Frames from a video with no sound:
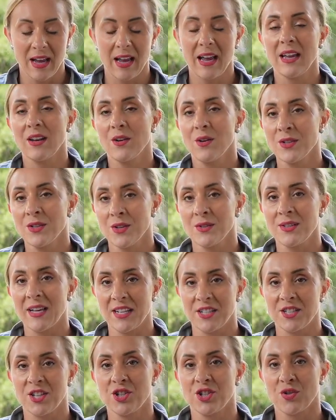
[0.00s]
it also
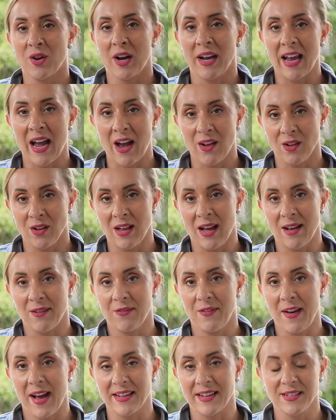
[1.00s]
tends to dry out a lot
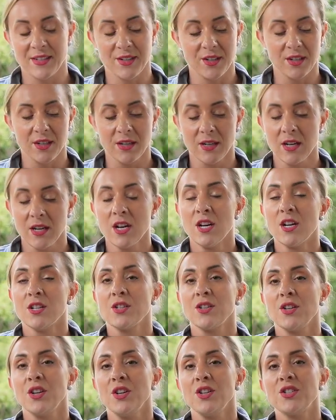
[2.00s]
faster.
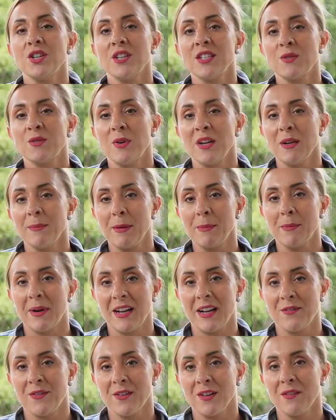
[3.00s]
So you just want to be
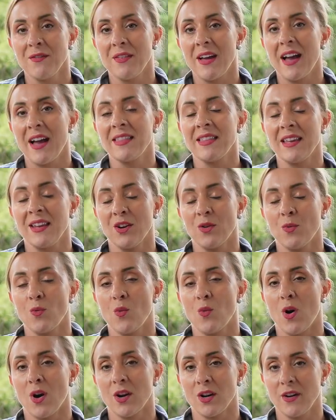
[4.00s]
mindful of that you're
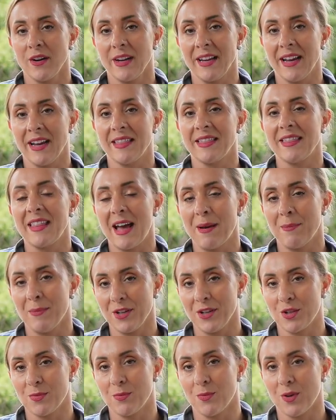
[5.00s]
watering it that
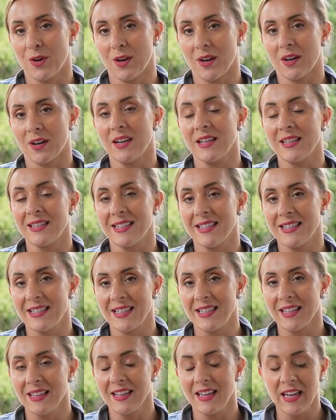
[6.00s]
much more
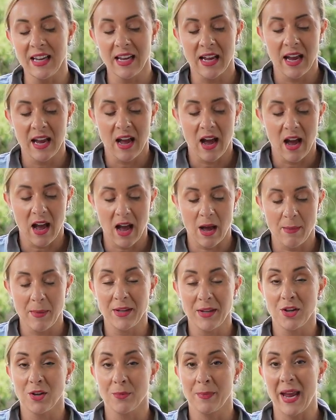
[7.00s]
consistently,
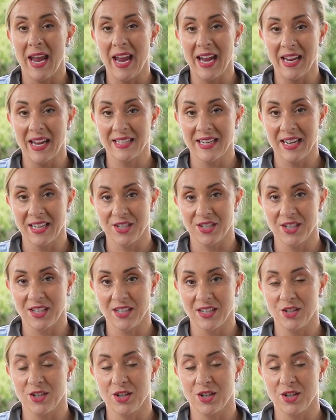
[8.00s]
and you're paying attention